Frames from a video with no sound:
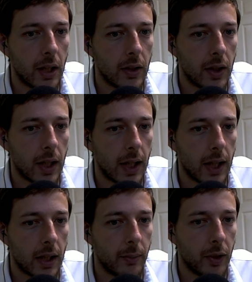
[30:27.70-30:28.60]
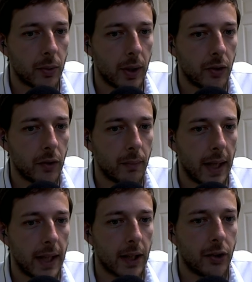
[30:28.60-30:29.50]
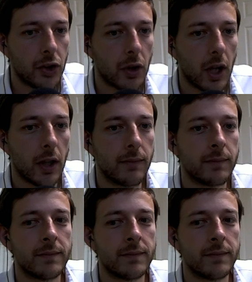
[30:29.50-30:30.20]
The king can't come this way because of mate. It's a draw.